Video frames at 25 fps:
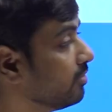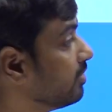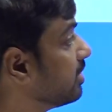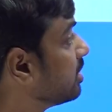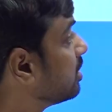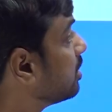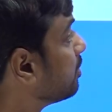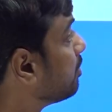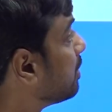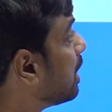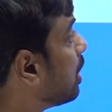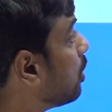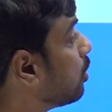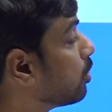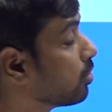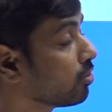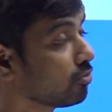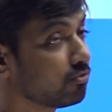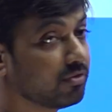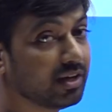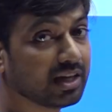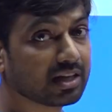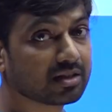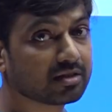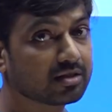which the power
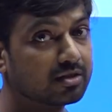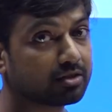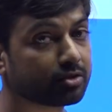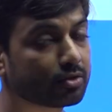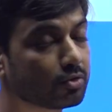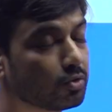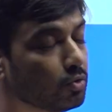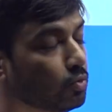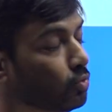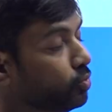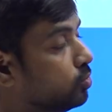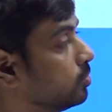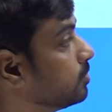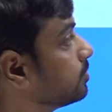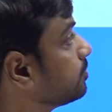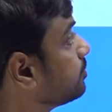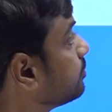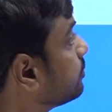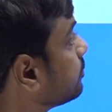of x is 2.